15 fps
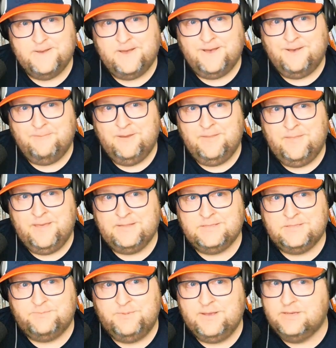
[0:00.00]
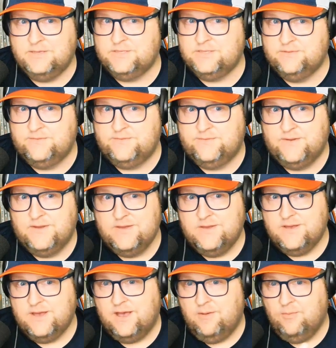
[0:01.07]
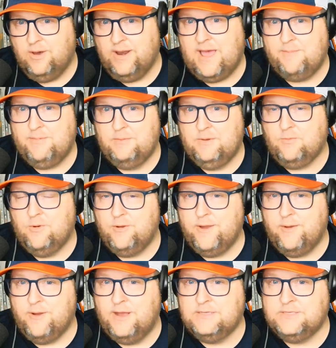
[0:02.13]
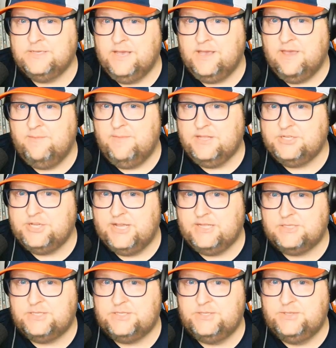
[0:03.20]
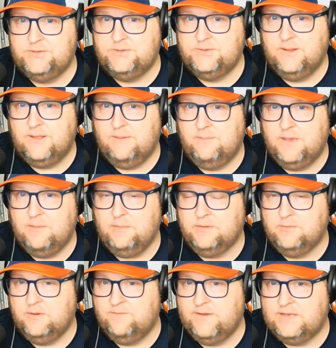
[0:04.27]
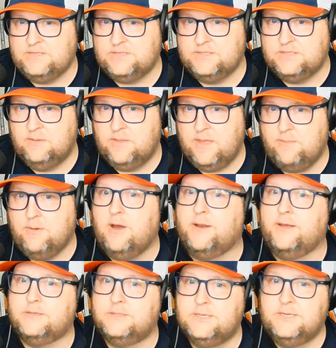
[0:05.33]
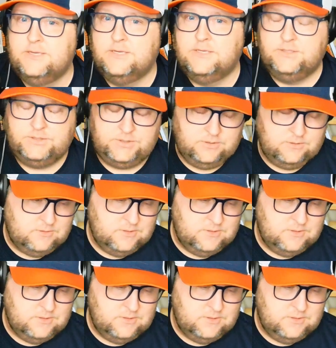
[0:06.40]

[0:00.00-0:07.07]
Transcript: And that's because of what happened with Warrior Rising. It gave me a chance to be able to invest in some of that product. So